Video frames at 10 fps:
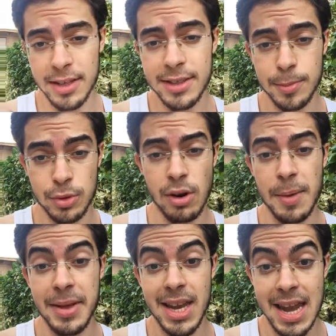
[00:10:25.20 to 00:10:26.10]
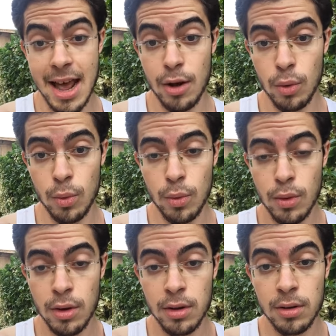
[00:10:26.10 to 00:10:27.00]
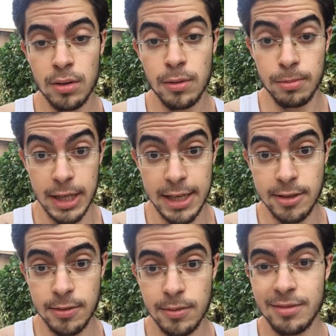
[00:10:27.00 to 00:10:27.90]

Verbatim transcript: yet, subscribe now, please.